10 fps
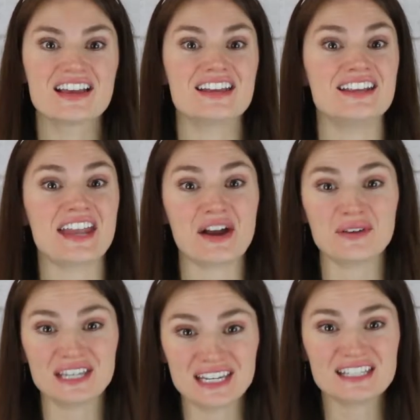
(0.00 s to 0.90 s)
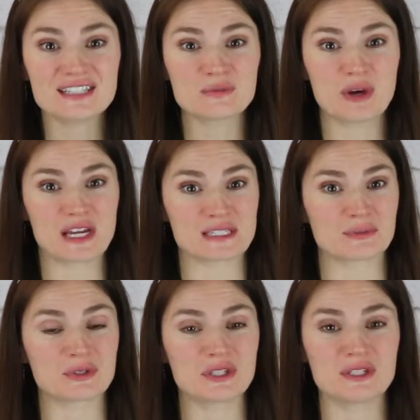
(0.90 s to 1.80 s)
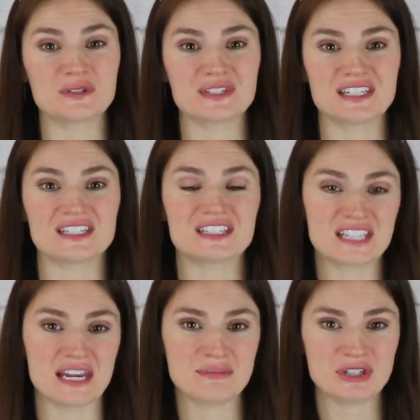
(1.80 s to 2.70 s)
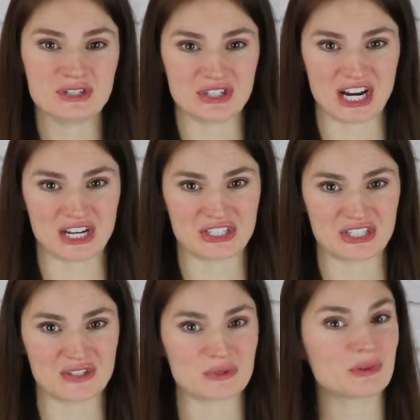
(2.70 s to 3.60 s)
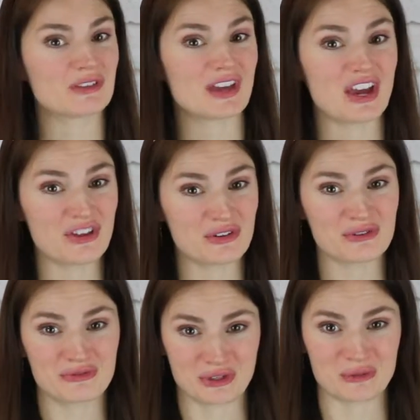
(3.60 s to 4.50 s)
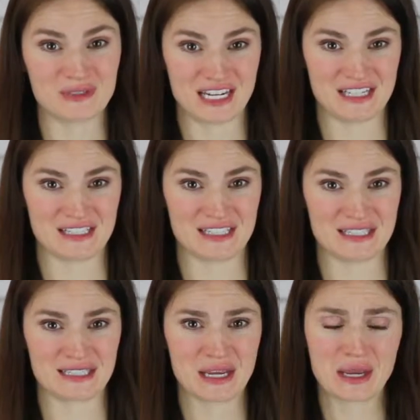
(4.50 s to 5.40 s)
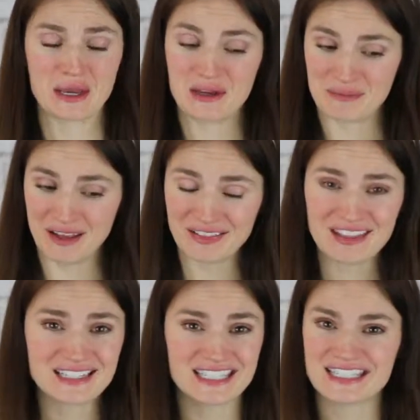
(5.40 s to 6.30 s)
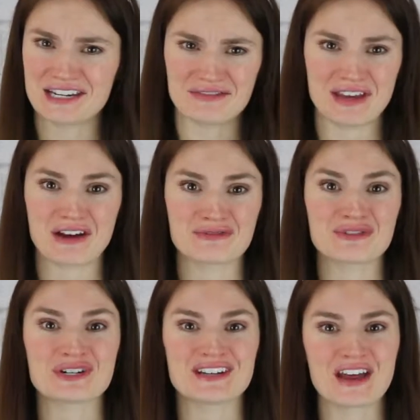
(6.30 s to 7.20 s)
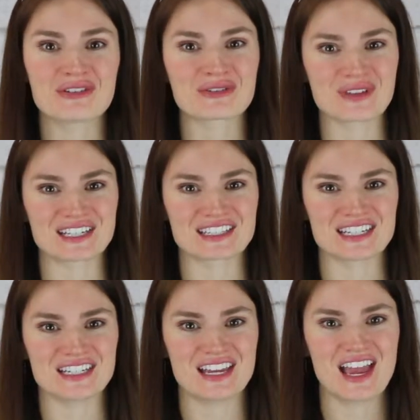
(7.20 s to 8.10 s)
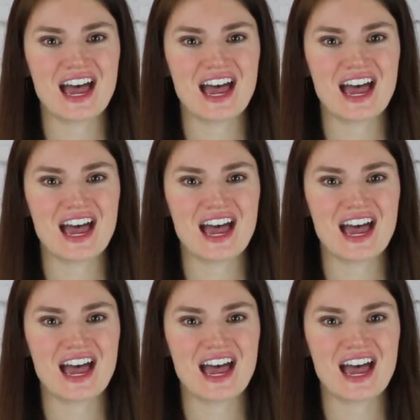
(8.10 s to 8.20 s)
Now, it is possible to use these same contractions with other verb tenses, but let's save that for another lesson.